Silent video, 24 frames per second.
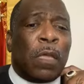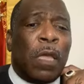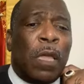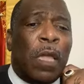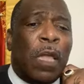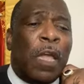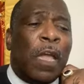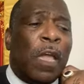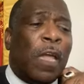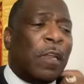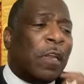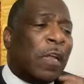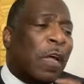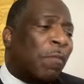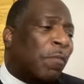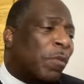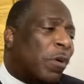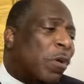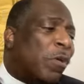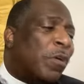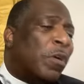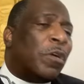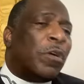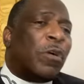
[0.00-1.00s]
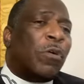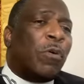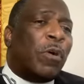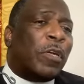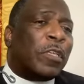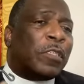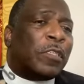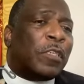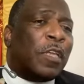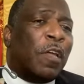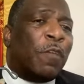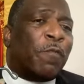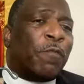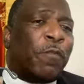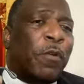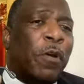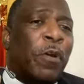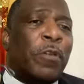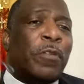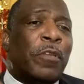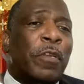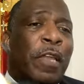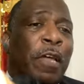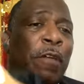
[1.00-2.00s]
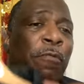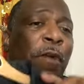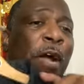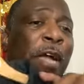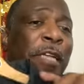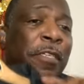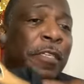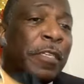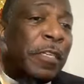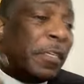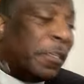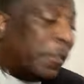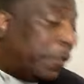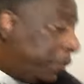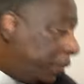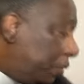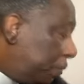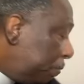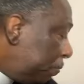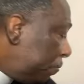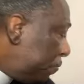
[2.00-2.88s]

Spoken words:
And I'm going to go a step further. Now watch this.